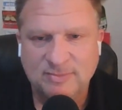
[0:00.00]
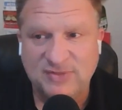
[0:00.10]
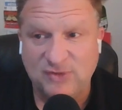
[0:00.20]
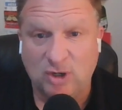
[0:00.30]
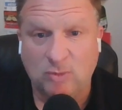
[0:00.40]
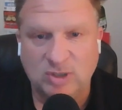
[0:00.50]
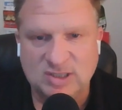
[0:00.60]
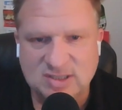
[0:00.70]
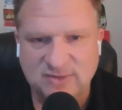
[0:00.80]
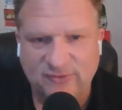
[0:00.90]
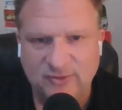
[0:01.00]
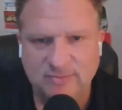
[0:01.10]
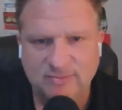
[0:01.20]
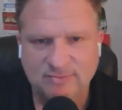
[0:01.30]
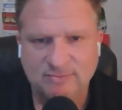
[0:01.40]
They thought it was different.
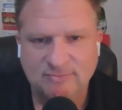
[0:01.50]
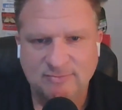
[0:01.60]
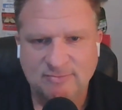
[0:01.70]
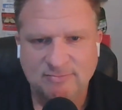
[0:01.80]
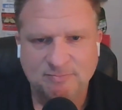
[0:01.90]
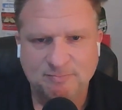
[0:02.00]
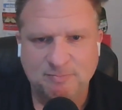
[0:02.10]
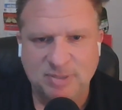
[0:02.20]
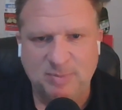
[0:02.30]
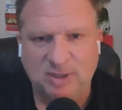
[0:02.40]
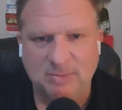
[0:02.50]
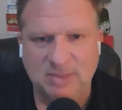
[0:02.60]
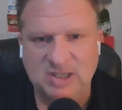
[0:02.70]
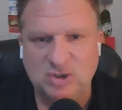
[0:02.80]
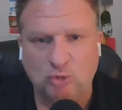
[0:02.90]
People like
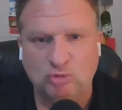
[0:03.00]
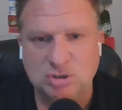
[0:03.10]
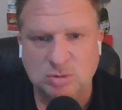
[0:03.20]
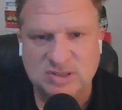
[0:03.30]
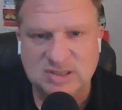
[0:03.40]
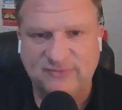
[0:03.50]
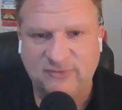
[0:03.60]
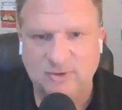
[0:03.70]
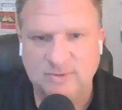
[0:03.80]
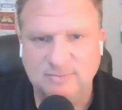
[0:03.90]
me told you it was different.